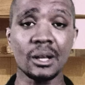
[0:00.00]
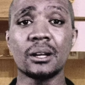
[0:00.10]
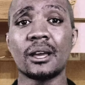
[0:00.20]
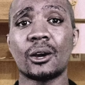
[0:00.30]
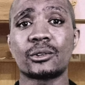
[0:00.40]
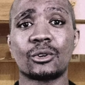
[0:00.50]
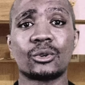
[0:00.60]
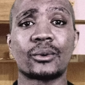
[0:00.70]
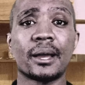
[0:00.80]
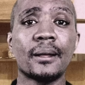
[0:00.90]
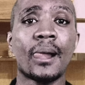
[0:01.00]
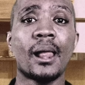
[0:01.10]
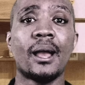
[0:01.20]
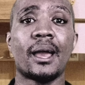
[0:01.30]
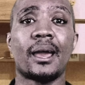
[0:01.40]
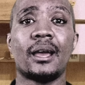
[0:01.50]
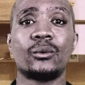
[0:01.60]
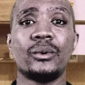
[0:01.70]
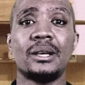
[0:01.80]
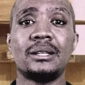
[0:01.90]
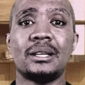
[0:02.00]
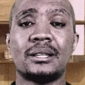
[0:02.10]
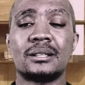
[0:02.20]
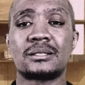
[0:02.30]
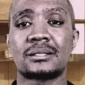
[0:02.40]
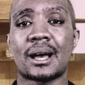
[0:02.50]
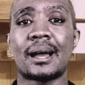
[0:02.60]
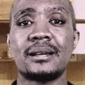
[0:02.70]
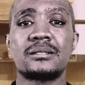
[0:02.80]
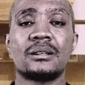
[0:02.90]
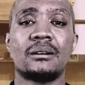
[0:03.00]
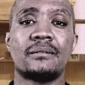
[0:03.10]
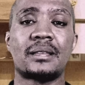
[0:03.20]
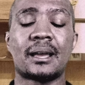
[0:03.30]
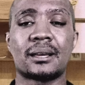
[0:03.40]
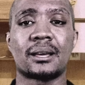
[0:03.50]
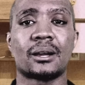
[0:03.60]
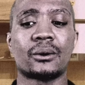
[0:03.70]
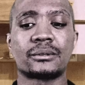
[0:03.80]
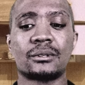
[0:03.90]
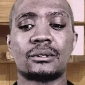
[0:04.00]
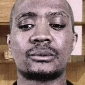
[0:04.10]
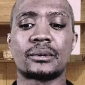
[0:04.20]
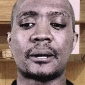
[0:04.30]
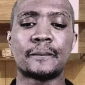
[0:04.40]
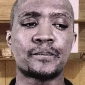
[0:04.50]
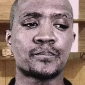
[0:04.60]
a character array and we need the size of that character array.